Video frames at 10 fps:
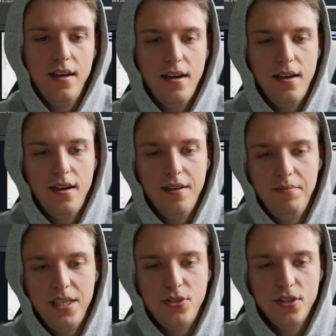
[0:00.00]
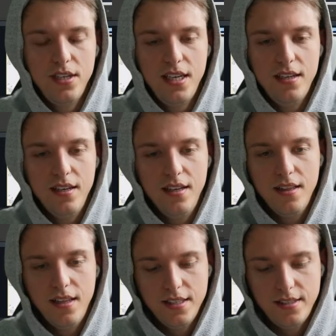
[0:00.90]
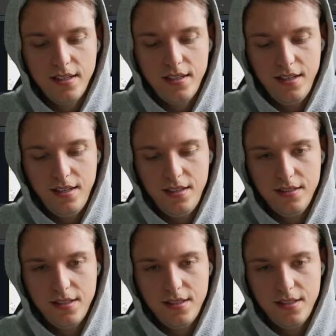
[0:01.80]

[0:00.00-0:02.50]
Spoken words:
Midjourney lesson is